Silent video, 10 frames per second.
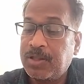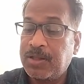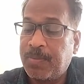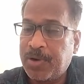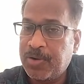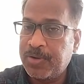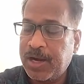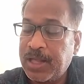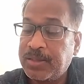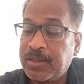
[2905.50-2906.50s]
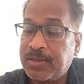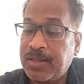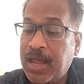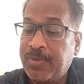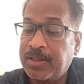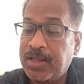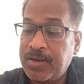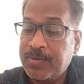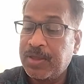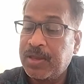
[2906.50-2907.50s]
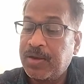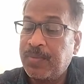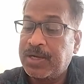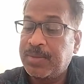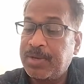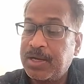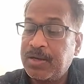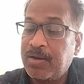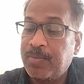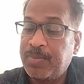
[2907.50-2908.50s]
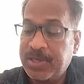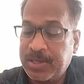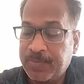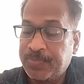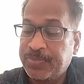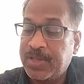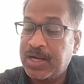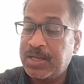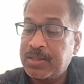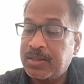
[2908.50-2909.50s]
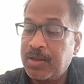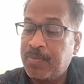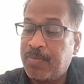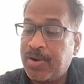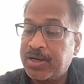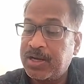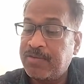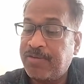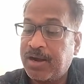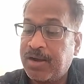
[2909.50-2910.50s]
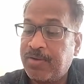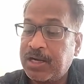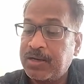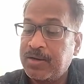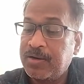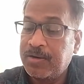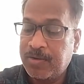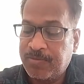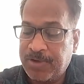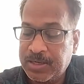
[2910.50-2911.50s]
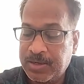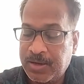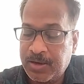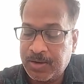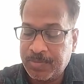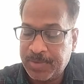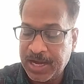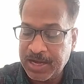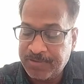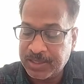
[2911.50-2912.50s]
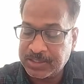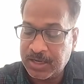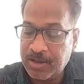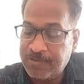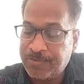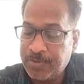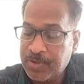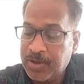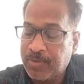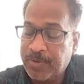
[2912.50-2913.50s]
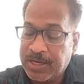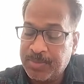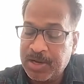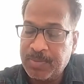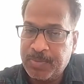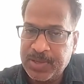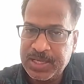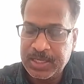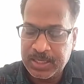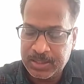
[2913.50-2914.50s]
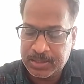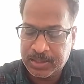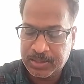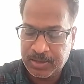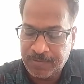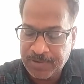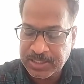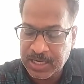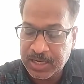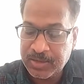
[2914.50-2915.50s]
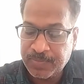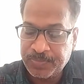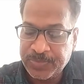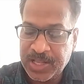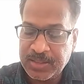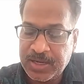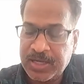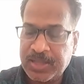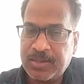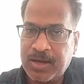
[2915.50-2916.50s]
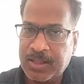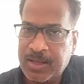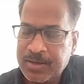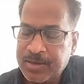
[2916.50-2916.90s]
The brown rice is having the vitamin B, that is important for our brain function. If vitamin B is deficient, then that is called